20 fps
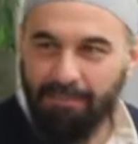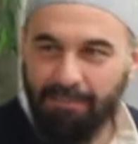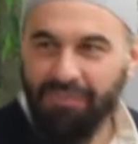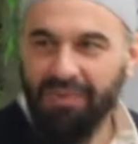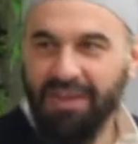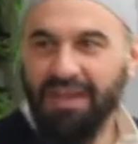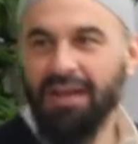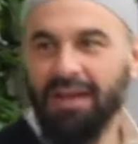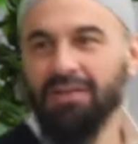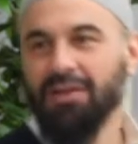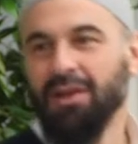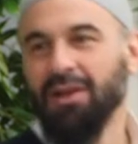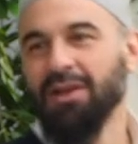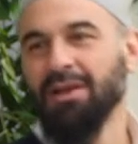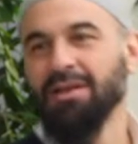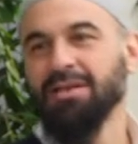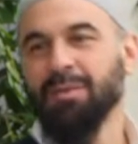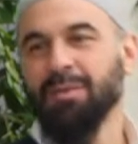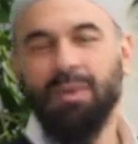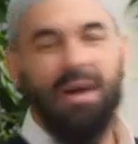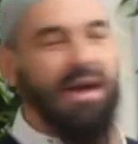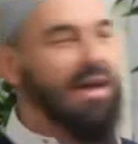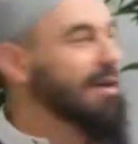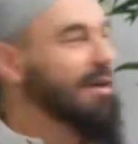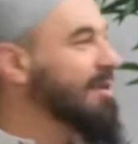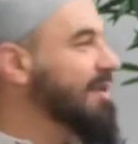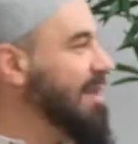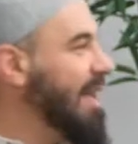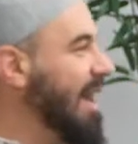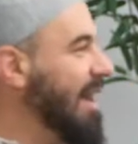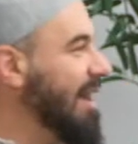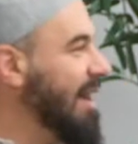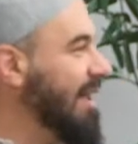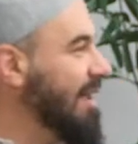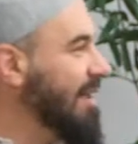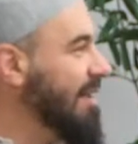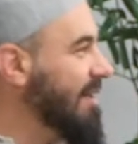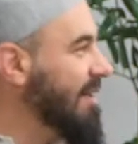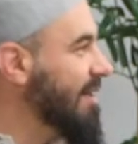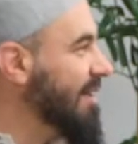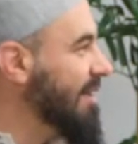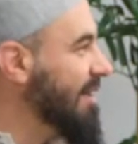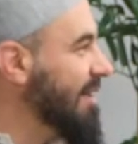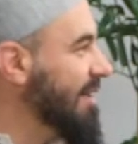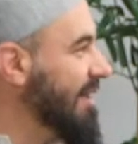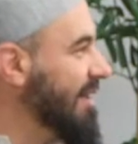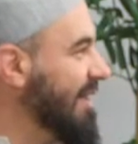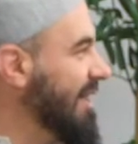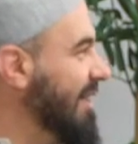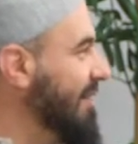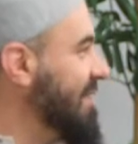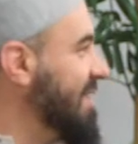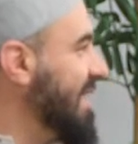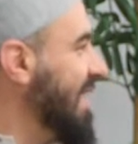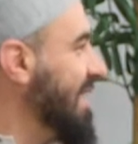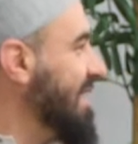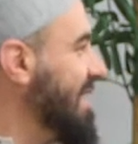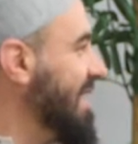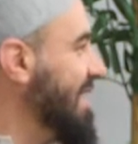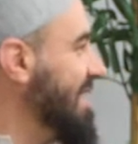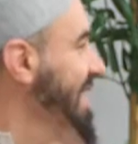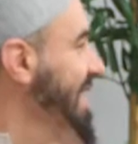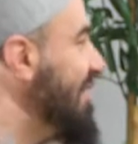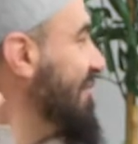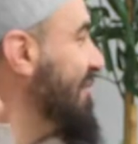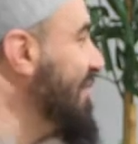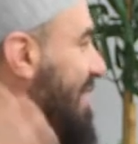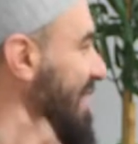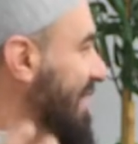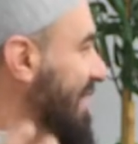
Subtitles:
and Allah subhanahu wa ta'ala gives us His everything.